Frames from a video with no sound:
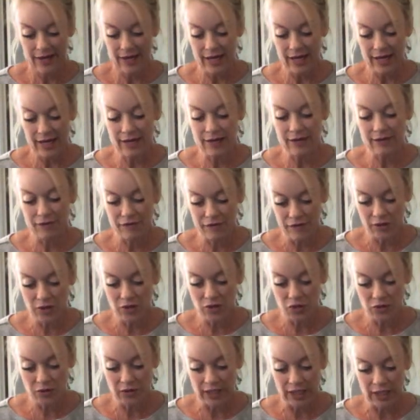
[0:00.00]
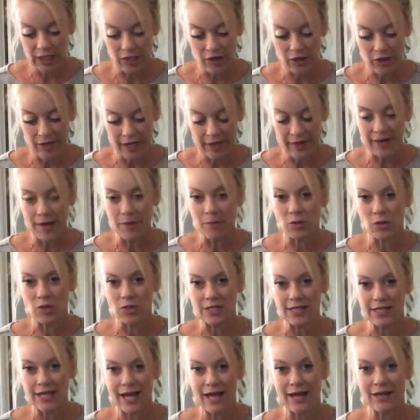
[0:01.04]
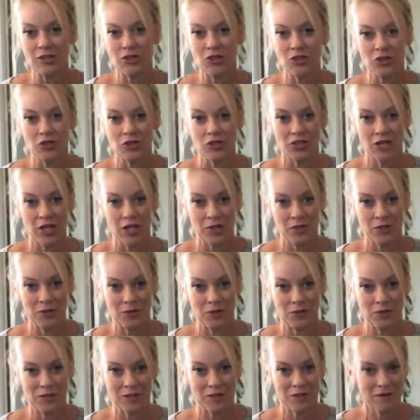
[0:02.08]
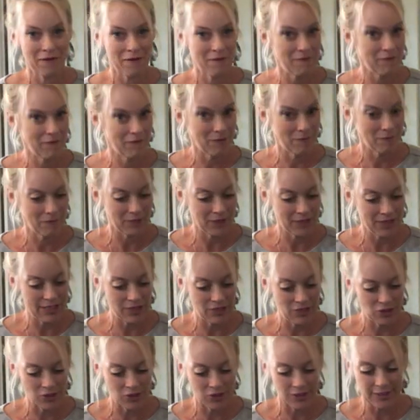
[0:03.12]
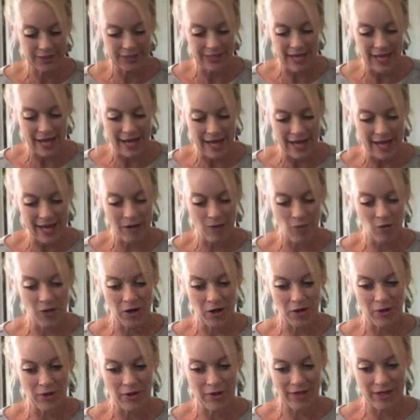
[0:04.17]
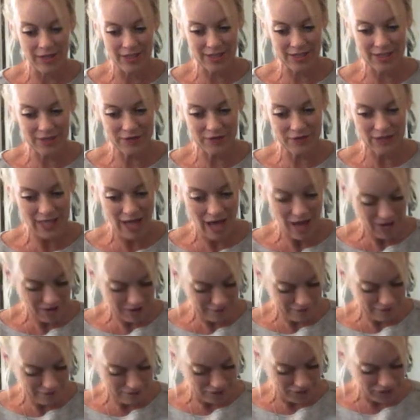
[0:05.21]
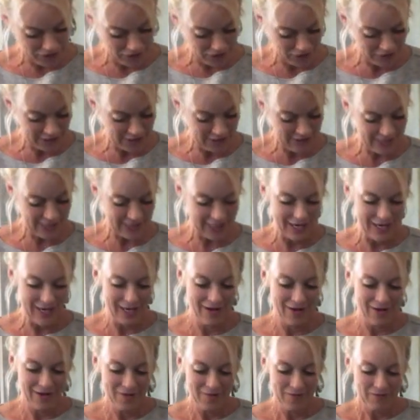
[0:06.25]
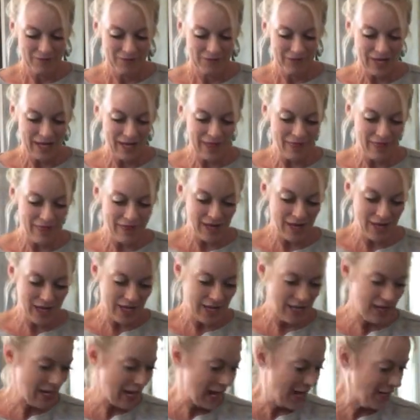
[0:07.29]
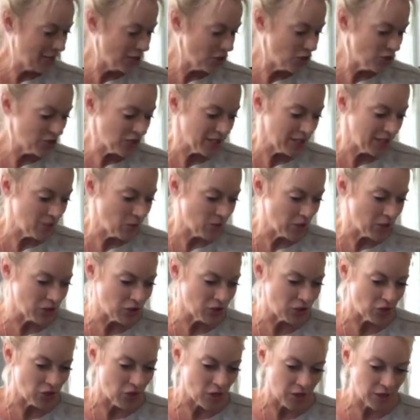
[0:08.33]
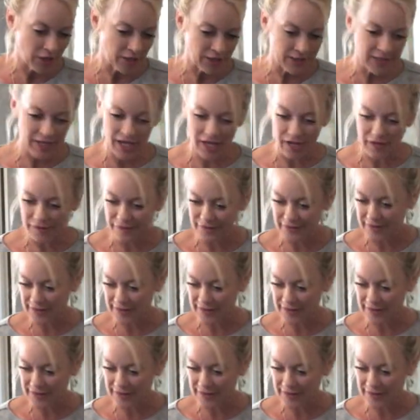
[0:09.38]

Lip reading: it feels really good, and they protect your toes from blisters. I wear this sock first, and then I usually wear Darn Tough